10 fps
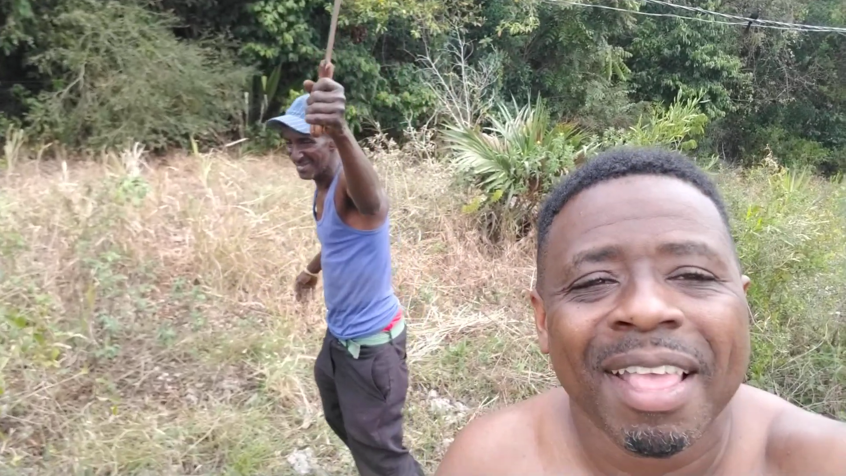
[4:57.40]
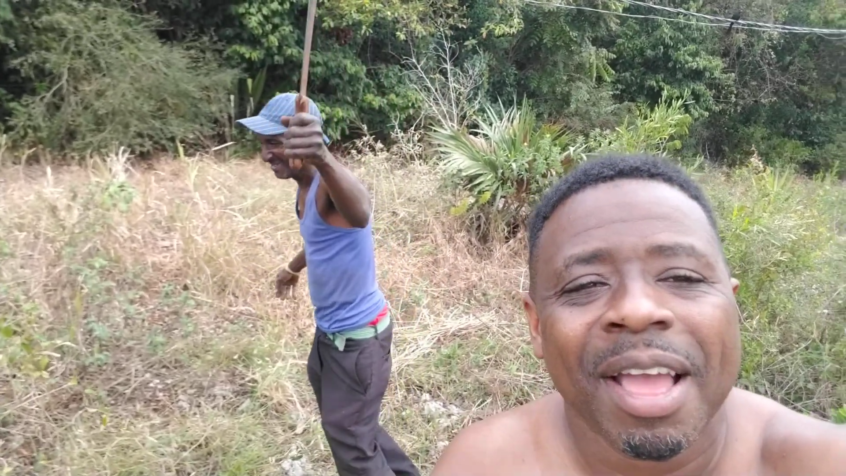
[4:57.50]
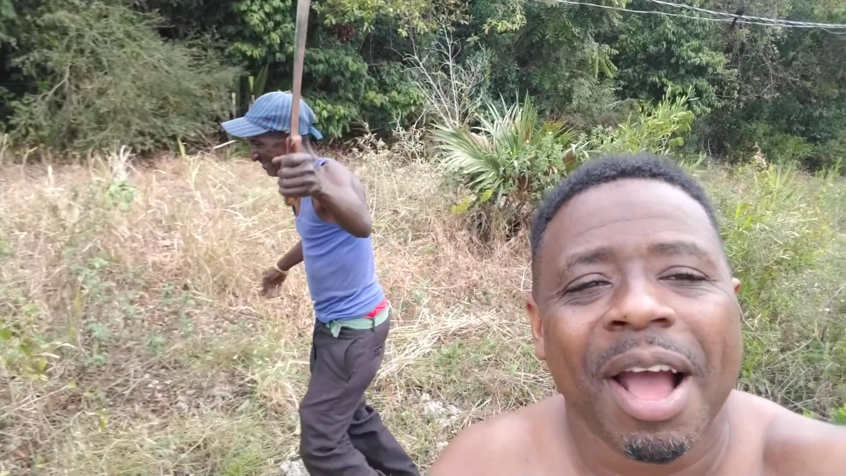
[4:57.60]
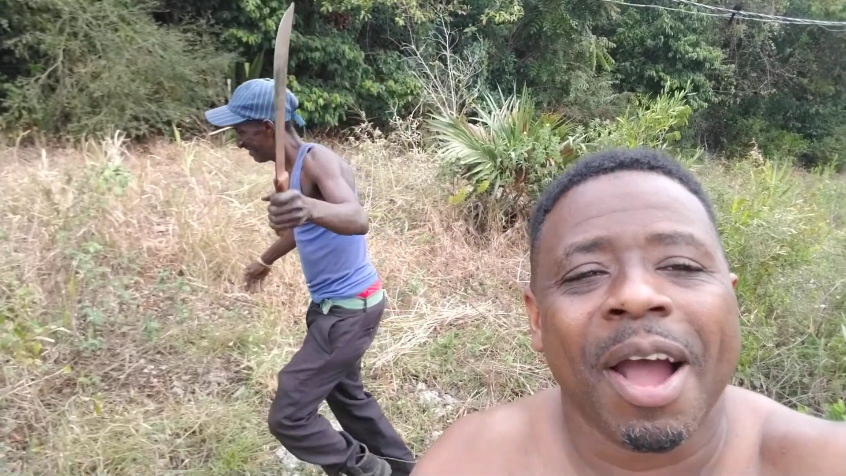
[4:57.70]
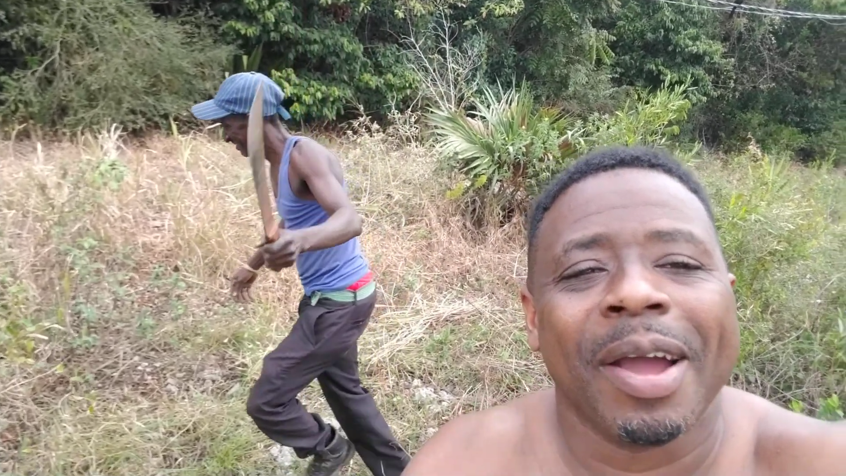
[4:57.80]

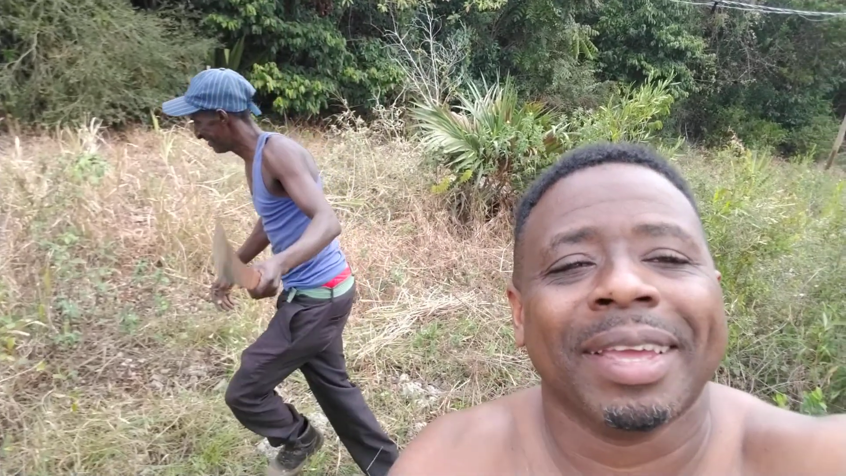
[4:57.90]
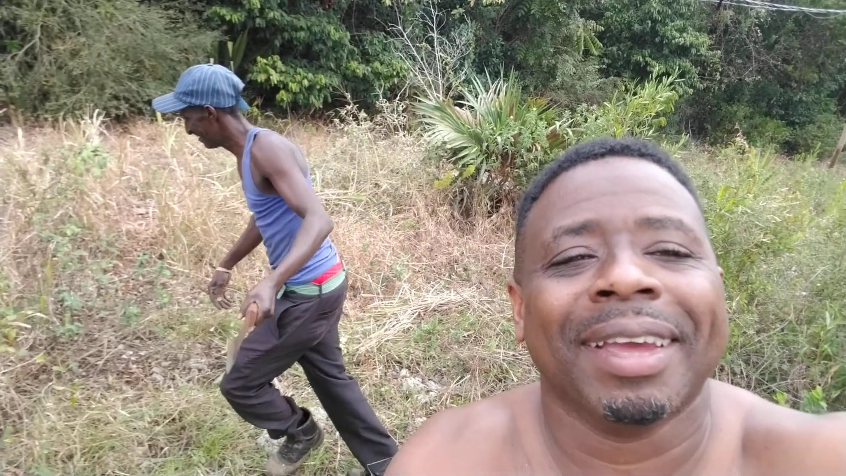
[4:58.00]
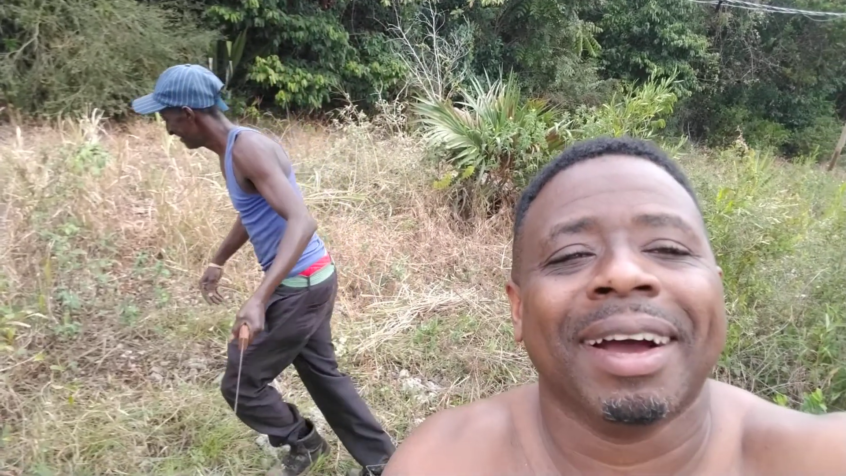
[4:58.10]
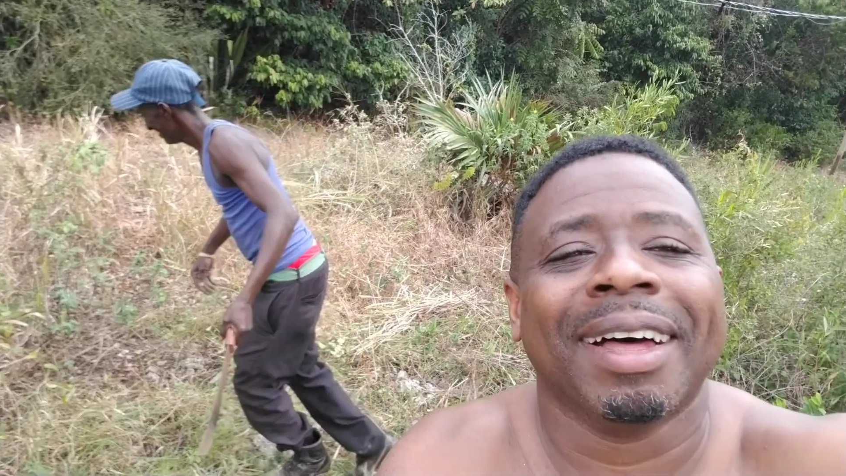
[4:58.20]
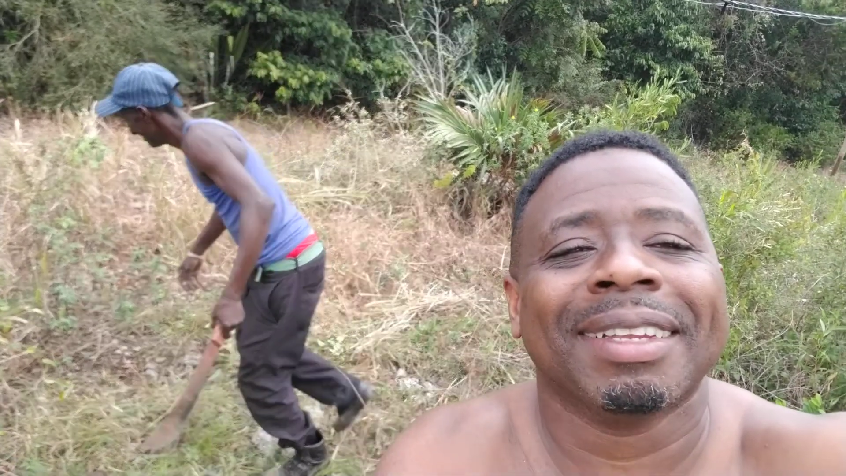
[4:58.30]
All right,
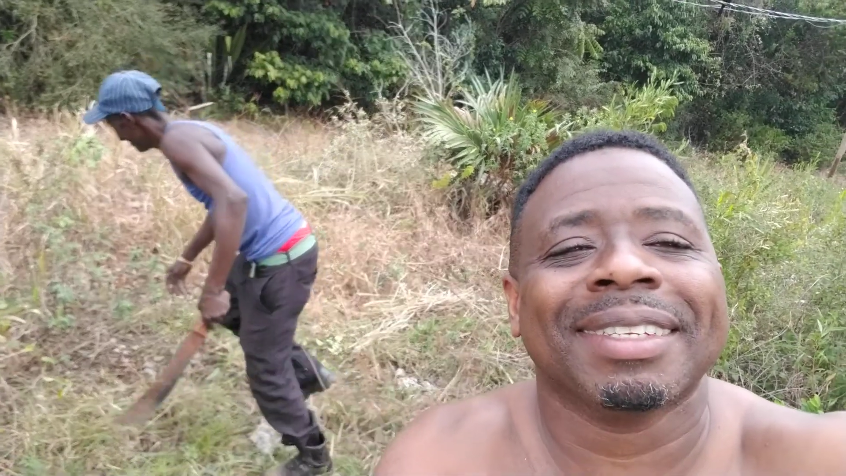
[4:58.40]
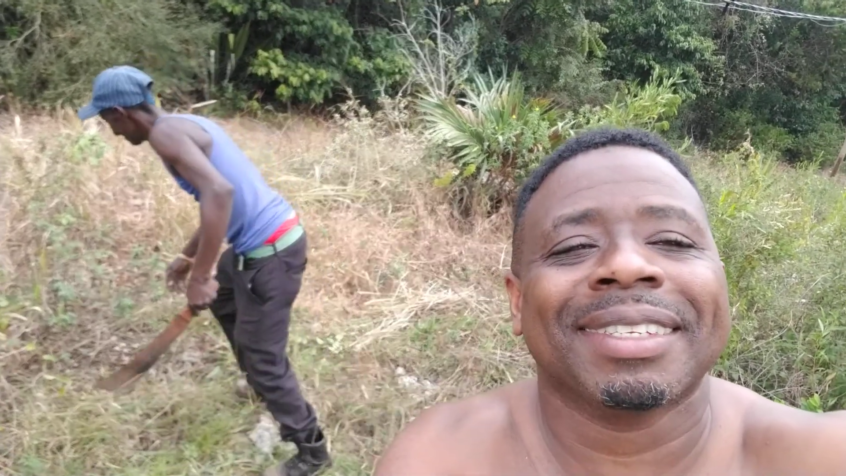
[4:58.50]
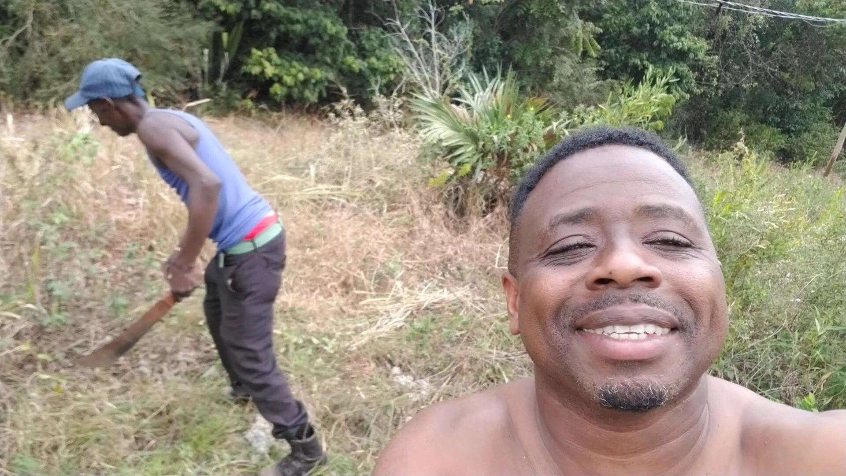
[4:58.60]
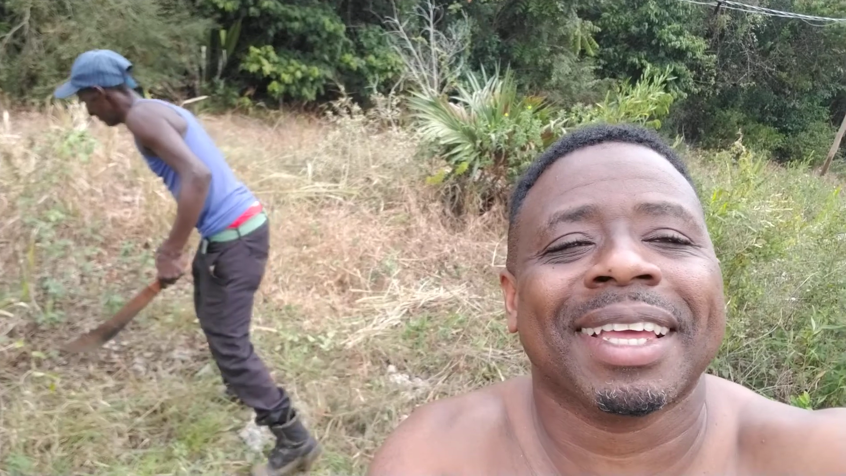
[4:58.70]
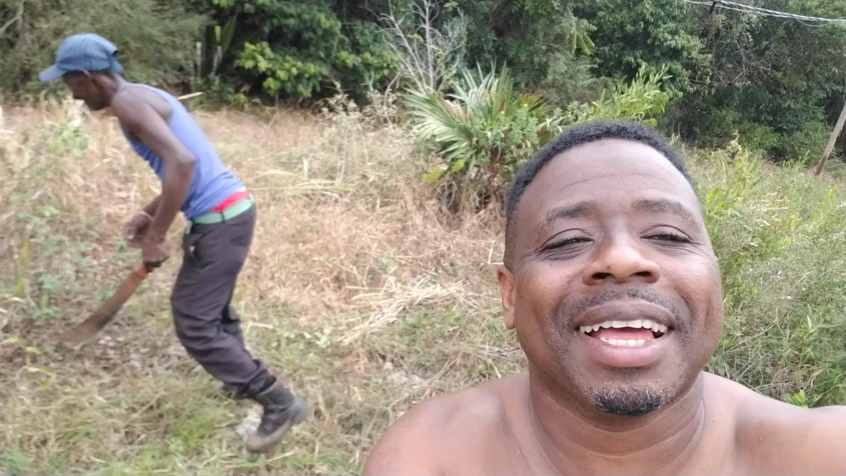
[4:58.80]
y'all.
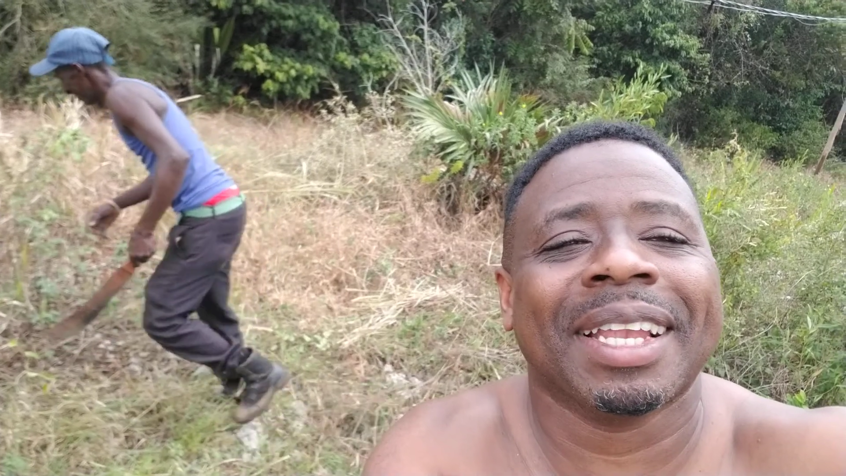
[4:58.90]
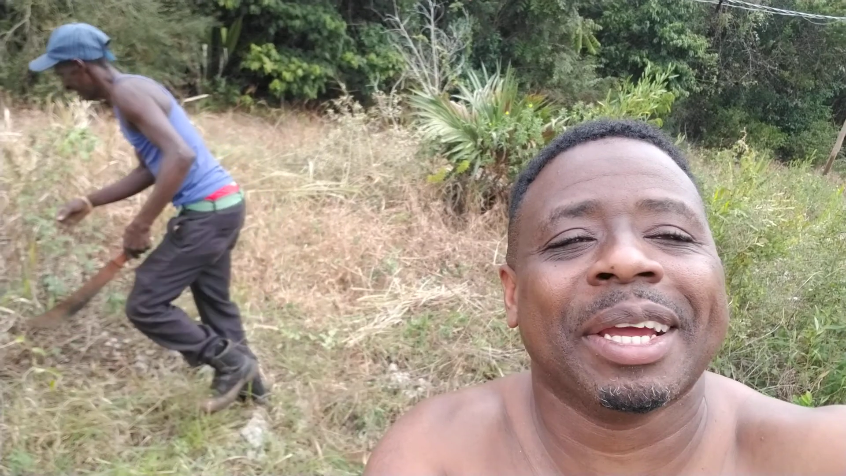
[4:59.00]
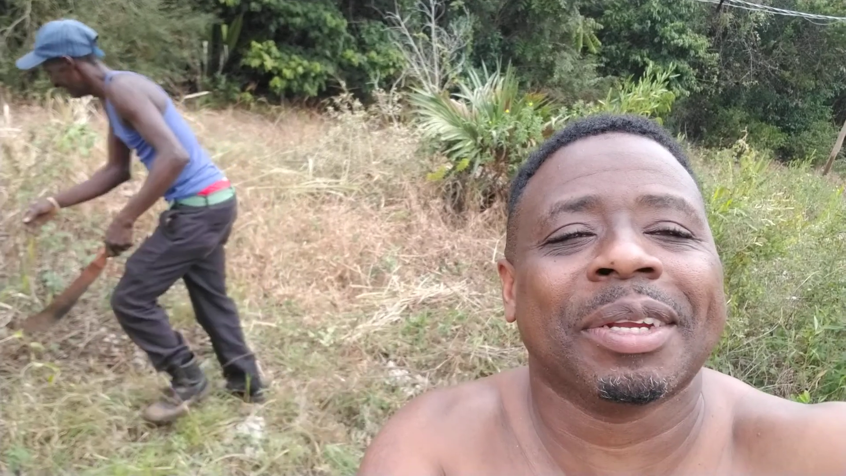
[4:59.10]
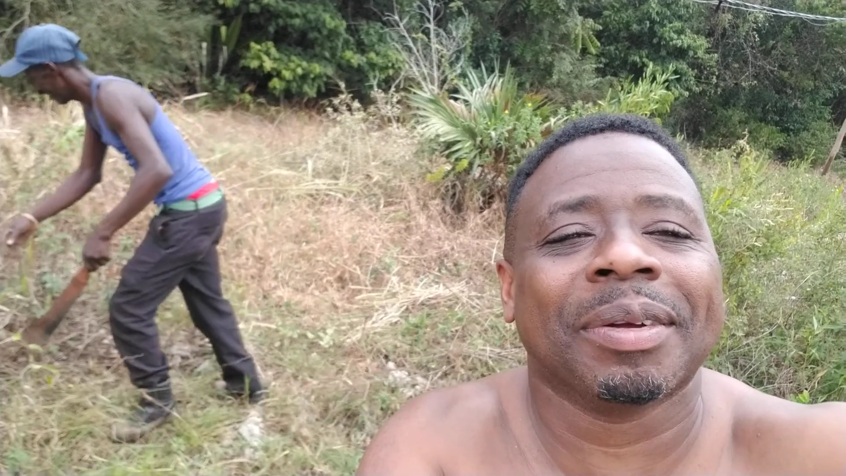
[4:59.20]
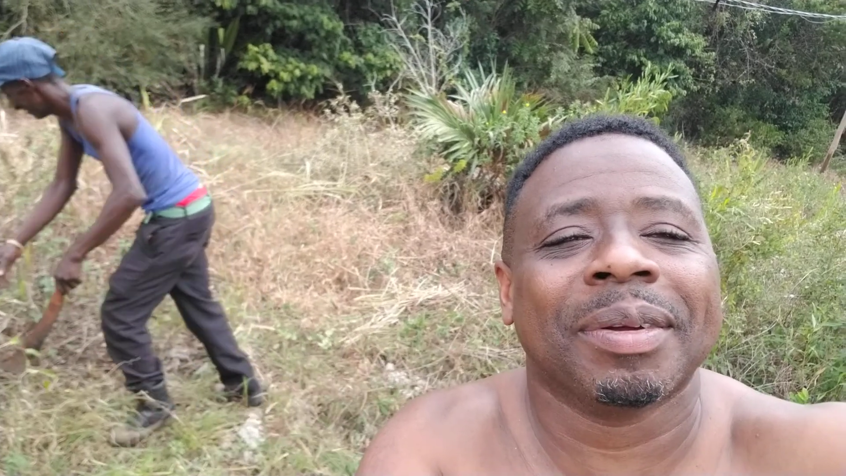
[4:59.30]
See y'all
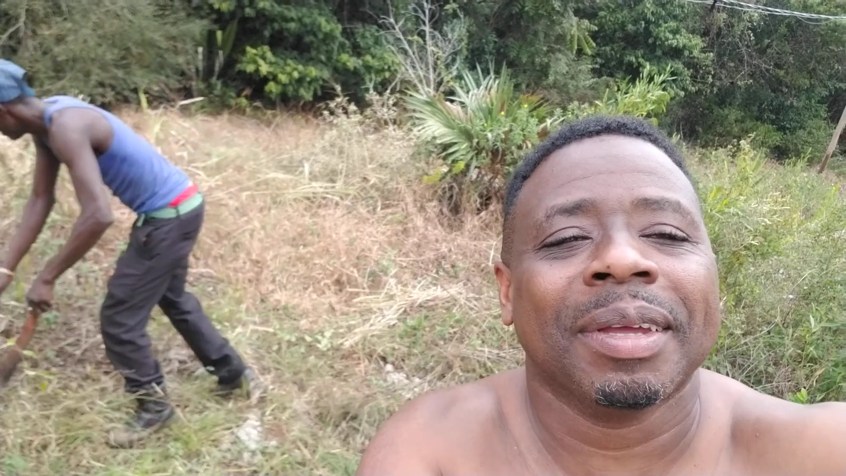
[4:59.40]
later.